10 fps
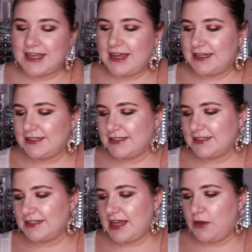and
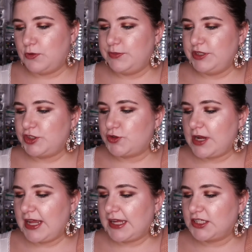I will be
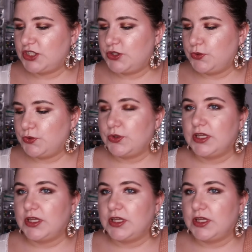trying to